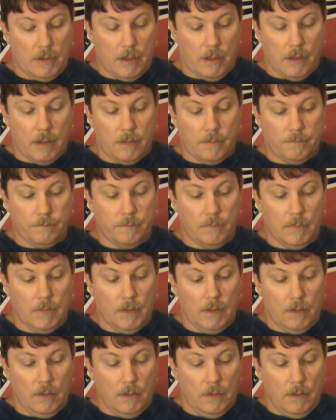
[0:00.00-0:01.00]

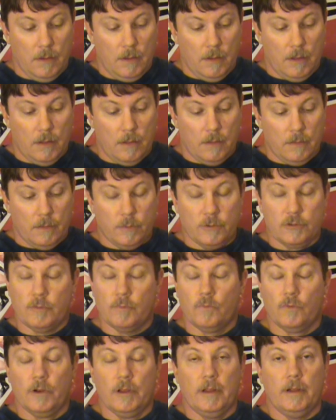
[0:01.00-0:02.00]
There were
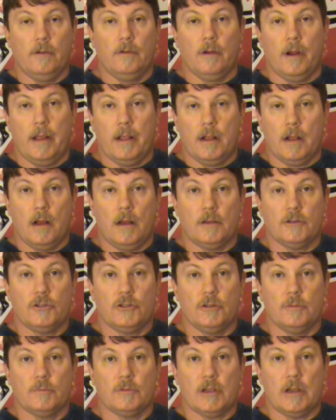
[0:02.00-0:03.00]
some really great
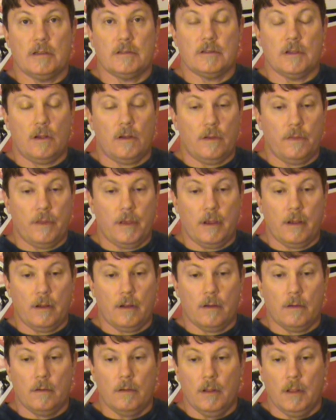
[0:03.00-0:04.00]
costumes I saw
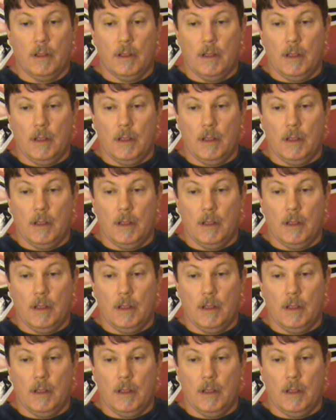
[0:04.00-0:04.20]
there.